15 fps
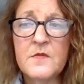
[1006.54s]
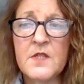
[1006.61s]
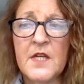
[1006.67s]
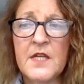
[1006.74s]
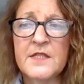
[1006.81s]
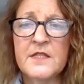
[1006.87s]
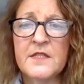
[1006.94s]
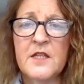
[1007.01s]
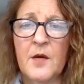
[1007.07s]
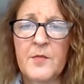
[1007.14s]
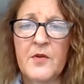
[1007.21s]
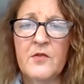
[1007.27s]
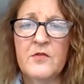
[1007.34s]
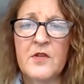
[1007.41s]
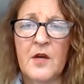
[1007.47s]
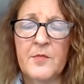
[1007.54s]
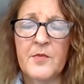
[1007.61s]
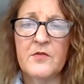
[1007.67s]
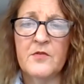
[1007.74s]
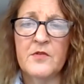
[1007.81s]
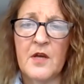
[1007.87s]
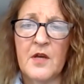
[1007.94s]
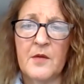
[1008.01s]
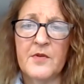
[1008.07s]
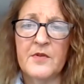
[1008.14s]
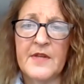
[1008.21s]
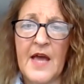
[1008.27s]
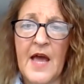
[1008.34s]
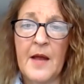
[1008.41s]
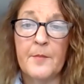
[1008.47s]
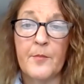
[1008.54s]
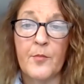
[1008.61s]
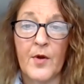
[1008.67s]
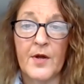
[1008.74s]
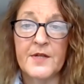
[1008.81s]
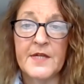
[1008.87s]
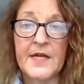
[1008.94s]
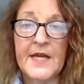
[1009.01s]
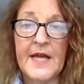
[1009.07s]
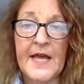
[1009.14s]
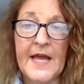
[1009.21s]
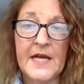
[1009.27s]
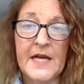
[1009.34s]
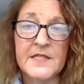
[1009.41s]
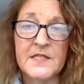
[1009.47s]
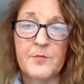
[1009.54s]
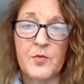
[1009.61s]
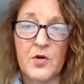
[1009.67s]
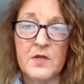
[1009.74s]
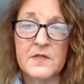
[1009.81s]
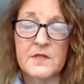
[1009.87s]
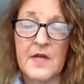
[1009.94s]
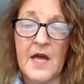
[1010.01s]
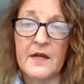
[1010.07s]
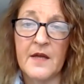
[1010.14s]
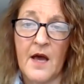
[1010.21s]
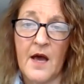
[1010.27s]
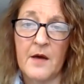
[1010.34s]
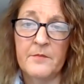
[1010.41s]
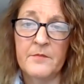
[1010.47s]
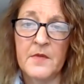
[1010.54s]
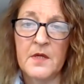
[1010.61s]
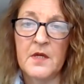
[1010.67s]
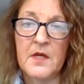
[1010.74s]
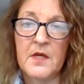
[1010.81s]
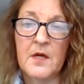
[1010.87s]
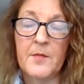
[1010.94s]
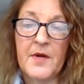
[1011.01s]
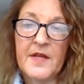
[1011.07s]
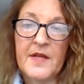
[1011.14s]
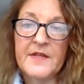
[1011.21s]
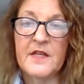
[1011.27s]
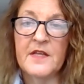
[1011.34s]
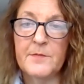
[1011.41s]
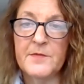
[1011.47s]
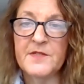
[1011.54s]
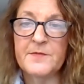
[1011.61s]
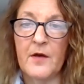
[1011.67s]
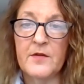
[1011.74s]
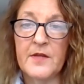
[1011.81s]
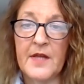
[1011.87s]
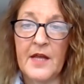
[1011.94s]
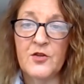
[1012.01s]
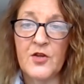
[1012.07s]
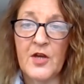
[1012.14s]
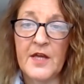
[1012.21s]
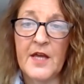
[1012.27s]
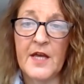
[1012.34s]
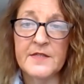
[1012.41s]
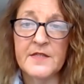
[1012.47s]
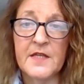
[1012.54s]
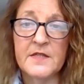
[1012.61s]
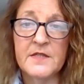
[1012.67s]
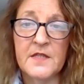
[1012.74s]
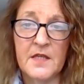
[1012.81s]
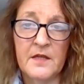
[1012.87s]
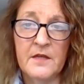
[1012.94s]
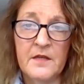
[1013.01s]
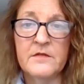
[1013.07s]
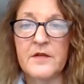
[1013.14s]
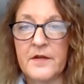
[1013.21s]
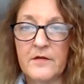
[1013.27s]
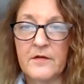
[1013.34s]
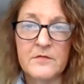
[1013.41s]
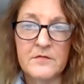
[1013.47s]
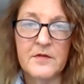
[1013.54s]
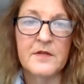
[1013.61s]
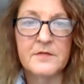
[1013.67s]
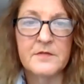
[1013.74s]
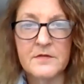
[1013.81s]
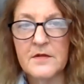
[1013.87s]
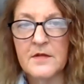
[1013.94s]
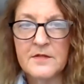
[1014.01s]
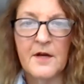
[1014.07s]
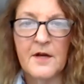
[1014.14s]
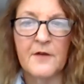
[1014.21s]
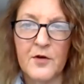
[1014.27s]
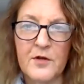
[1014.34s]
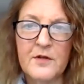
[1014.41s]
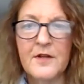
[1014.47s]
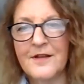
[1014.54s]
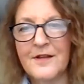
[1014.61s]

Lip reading: It's www.brendahassebooks.com. My last name is spelled Hasse. I know that's the tough one.